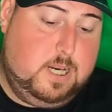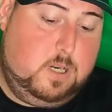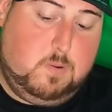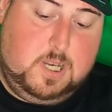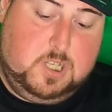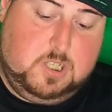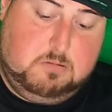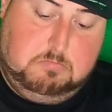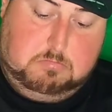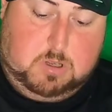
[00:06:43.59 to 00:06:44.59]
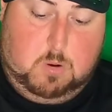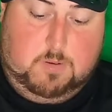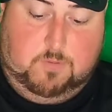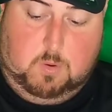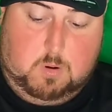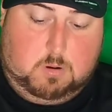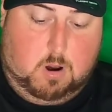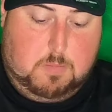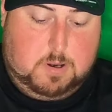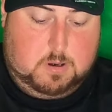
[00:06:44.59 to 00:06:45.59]
money to waste, go with
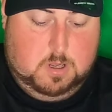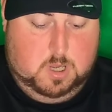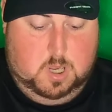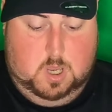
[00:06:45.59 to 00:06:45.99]
fluorocarbon.